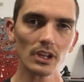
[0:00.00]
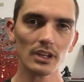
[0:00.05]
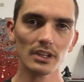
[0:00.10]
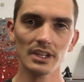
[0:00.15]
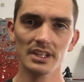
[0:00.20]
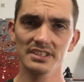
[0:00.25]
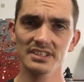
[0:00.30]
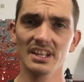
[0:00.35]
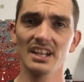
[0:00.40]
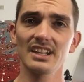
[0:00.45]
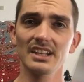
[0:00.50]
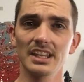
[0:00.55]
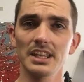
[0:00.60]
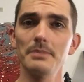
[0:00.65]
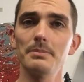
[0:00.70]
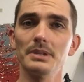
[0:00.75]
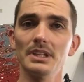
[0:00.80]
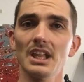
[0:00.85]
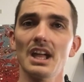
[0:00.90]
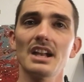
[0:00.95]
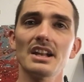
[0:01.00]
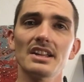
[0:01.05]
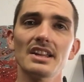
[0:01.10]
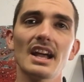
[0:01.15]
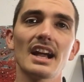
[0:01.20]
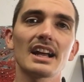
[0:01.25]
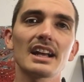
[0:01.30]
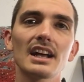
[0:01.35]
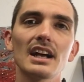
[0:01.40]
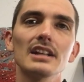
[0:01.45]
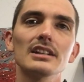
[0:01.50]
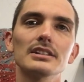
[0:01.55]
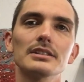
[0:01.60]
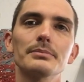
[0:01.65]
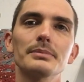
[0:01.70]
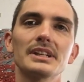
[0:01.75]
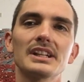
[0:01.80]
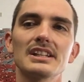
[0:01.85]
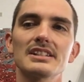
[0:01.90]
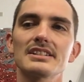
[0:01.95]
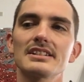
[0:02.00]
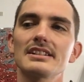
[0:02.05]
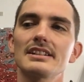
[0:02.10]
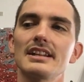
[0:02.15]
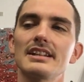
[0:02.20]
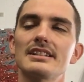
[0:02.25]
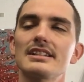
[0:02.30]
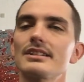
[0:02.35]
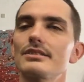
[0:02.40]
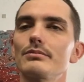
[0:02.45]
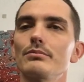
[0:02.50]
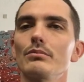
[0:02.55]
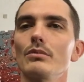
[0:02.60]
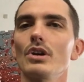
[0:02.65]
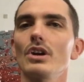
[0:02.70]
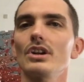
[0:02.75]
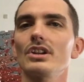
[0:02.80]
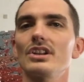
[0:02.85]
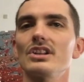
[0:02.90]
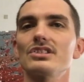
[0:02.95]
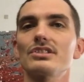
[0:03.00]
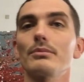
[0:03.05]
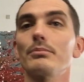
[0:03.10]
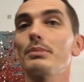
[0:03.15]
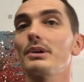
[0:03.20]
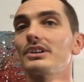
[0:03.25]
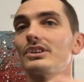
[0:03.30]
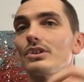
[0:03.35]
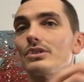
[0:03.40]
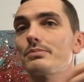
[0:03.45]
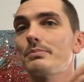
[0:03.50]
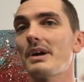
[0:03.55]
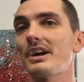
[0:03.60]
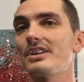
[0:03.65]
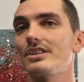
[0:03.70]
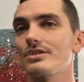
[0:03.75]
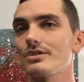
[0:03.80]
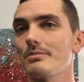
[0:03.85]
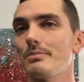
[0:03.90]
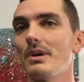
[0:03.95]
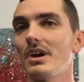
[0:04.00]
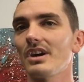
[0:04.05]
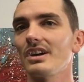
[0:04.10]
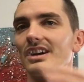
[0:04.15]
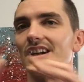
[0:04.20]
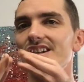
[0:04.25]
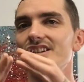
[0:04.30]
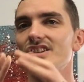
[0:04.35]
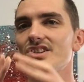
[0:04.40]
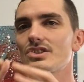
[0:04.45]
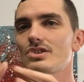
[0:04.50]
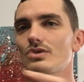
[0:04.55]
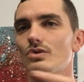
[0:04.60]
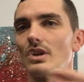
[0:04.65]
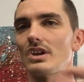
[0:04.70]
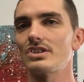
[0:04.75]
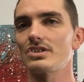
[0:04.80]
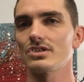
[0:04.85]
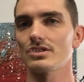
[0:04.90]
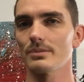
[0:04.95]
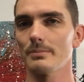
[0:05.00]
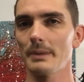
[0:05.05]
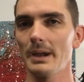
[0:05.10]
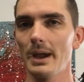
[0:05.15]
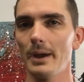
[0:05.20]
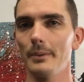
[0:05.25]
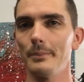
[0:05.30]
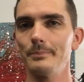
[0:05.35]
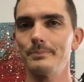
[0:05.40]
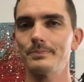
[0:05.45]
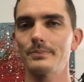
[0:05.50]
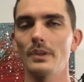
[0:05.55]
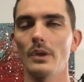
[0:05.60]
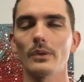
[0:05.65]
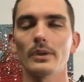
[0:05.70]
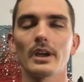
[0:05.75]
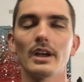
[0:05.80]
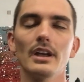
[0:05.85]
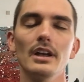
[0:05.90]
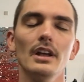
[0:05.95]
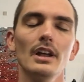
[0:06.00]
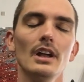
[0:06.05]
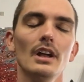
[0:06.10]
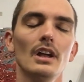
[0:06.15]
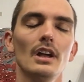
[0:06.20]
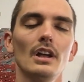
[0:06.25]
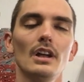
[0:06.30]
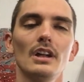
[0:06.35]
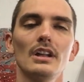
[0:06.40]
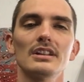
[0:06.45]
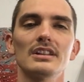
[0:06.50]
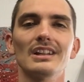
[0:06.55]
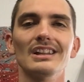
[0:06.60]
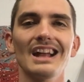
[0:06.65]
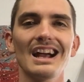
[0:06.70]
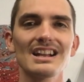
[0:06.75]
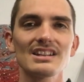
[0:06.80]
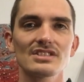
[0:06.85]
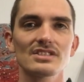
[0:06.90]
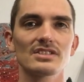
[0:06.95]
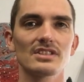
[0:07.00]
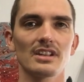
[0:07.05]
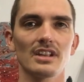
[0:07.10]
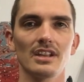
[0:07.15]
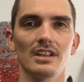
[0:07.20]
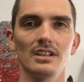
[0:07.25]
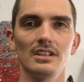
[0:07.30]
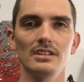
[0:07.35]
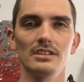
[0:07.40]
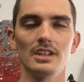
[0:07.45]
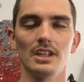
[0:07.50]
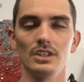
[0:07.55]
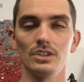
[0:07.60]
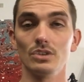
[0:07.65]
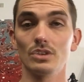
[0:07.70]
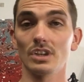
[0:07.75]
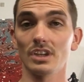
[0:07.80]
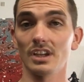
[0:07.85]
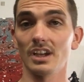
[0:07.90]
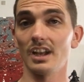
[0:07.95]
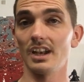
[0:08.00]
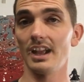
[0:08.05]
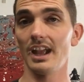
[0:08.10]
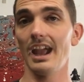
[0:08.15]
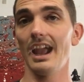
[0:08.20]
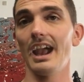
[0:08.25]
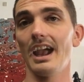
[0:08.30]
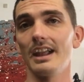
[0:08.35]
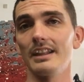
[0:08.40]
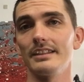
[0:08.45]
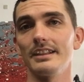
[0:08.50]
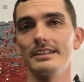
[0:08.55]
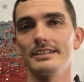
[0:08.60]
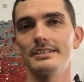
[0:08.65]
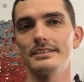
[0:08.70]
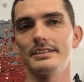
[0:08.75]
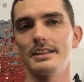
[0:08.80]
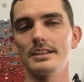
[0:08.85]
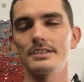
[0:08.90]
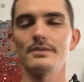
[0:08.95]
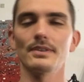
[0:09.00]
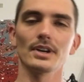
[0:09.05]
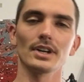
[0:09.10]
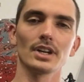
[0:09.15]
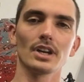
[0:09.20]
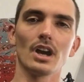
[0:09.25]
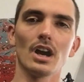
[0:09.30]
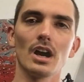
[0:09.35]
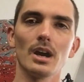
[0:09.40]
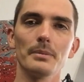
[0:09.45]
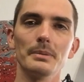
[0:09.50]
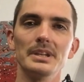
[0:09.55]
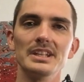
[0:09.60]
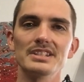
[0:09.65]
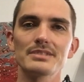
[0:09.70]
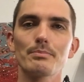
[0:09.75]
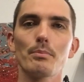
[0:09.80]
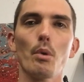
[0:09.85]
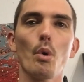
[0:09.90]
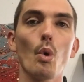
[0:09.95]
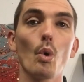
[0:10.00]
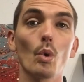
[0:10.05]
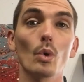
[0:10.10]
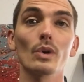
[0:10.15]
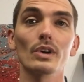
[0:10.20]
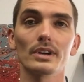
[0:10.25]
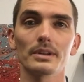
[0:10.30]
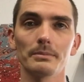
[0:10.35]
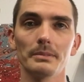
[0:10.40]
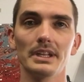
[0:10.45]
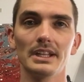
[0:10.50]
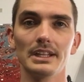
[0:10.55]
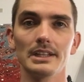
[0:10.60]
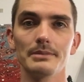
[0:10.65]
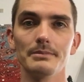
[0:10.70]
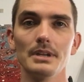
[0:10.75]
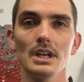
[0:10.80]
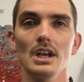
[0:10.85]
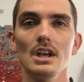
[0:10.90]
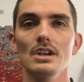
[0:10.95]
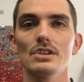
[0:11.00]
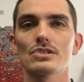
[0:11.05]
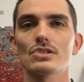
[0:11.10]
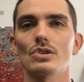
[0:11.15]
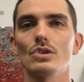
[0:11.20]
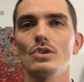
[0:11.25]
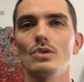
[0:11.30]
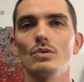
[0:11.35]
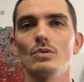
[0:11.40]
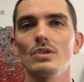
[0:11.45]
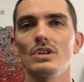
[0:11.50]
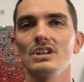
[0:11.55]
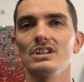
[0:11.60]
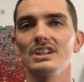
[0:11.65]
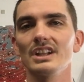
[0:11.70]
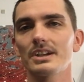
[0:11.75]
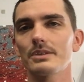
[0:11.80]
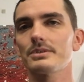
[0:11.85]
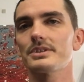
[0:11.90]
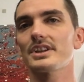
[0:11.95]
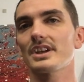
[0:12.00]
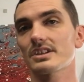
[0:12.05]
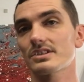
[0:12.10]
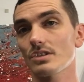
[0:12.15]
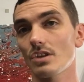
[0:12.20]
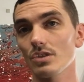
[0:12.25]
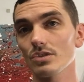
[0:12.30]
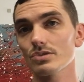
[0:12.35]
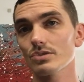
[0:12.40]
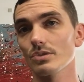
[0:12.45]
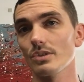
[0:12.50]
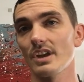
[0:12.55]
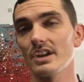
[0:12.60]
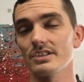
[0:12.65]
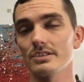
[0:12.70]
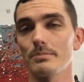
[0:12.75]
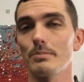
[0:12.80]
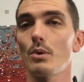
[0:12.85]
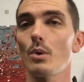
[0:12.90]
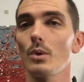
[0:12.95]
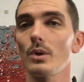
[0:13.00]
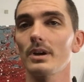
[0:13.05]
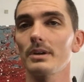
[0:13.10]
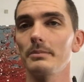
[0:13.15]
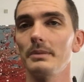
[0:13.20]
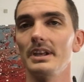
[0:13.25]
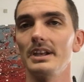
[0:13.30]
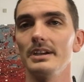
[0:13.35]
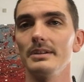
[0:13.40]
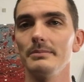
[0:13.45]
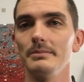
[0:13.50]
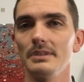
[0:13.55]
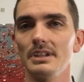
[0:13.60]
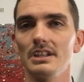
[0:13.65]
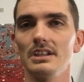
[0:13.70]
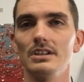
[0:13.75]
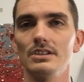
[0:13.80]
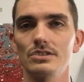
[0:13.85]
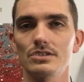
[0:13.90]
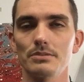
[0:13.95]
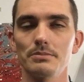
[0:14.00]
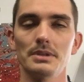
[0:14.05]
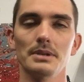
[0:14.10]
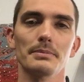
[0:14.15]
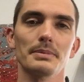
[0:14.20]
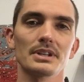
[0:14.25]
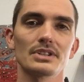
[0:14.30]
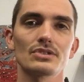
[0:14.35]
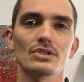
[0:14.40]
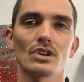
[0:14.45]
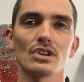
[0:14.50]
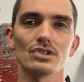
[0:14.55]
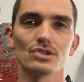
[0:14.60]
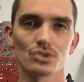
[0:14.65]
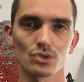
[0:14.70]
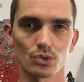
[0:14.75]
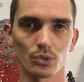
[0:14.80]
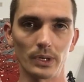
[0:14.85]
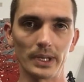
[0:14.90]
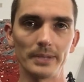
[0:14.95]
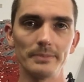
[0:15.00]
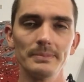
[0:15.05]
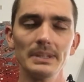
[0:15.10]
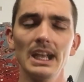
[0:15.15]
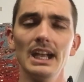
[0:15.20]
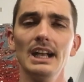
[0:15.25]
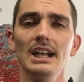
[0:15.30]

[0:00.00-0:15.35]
It's going to keep a lot of that color because it, it doesn't it doesn't break those binders apart. It just stretches them out. Okay. The last thing that you can kind of add that that's very common is pouring medium. So Liquitex also has a pouring medium, and there should be a picture on screen.